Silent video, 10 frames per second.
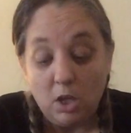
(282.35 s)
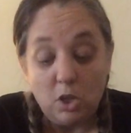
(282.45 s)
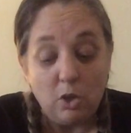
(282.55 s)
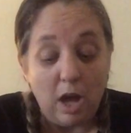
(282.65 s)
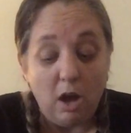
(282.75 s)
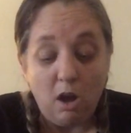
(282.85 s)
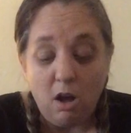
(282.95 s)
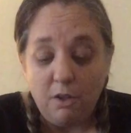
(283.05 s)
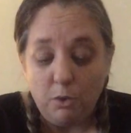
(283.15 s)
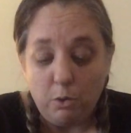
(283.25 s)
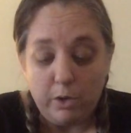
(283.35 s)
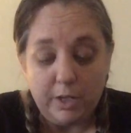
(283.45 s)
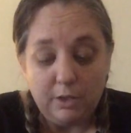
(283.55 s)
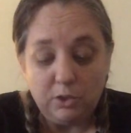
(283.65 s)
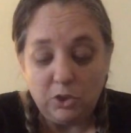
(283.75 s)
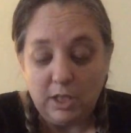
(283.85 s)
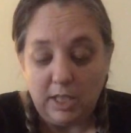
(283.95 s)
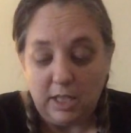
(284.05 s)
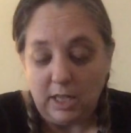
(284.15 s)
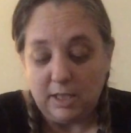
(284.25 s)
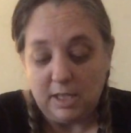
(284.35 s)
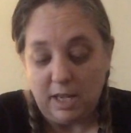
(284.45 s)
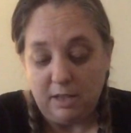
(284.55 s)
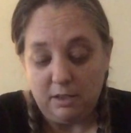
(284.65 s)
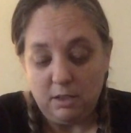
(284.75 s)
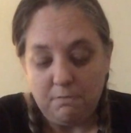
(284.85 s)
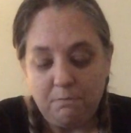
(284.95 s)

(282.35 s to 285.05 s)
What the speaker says: You got all the Oreos you could eat, I said.